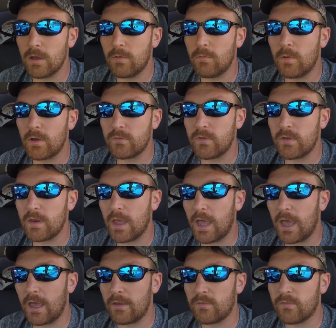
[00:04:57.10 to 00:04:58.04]
wasn't
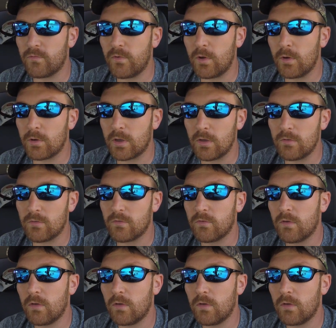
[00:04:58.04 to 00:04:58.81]
as focused